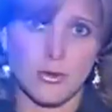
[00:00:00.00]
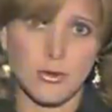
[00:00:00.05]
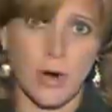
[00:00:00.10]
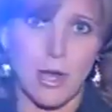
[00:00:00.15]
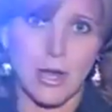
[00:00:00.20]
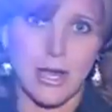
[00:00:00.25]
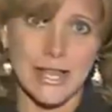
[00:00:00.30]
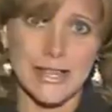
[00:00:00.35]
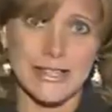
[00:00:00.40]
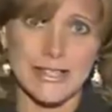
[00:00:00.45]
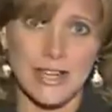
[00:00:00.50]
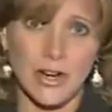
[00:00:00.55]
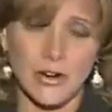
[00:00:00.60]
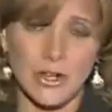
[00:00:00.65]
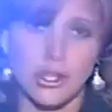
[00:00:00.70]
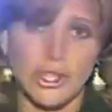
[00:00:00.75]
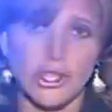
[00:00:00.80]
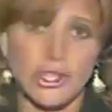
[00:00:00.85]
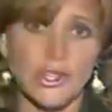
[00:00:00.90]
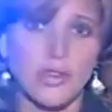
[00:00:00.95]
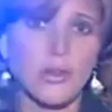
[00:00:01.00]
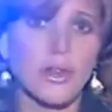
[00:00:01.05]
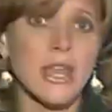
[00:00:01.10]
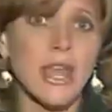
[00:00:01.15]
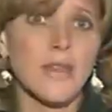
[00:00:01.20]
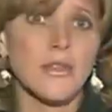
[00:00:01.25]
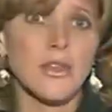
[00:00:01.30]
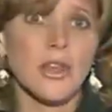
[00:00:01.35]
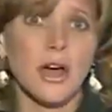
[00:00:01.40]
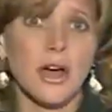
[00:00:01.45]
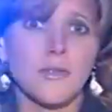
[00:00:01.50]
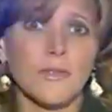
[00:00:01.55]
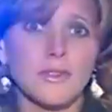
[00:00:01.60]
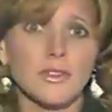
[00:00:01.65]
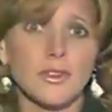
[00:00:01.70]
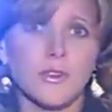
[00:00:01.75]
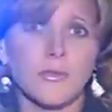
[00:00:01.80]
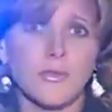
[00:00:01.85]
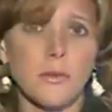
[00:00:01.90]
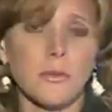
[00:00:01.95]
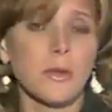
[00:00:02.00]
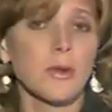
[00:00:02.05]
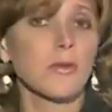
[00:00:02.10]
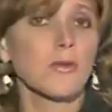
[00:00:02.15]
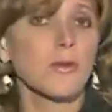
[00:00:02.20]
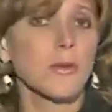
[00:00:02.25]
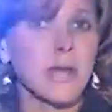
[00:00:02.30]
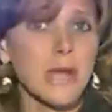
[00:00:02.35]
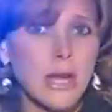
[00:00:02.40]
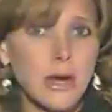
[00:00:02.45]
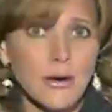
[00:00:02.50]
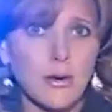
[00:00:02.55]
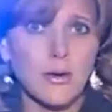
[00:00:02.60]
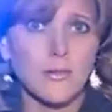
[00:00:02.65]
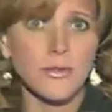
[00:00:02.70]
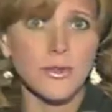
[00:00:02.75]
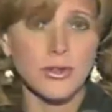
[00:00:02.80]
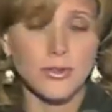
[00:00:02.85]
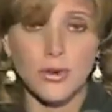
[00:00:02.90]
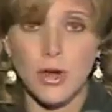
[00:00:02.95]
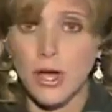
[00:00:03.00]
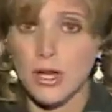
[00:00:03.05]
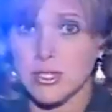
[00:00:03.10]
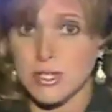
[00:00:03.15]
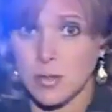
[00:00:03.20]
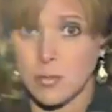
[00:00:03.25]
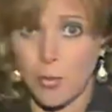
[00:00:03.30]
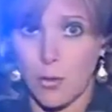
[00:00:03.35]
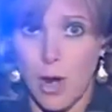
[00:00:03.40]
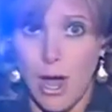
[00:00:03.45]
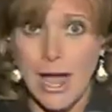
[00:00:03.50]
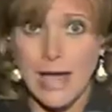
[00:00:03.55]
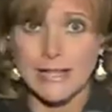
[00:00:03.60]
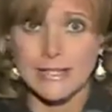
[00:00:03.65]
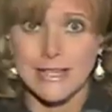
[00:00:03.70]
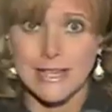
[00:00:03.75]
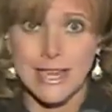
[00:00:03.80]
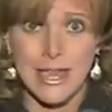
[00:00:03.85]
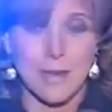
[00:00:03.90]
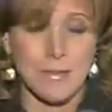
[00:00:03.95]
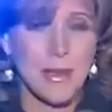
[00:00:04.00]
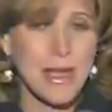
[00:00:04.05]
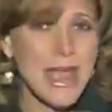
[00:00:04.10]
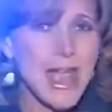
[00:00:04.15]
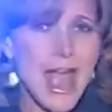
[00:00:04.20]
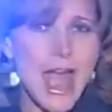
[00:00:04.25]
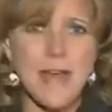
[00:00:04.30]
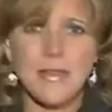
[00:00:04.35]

truck and started shooting at the officer from the rear of the truck, surprising him.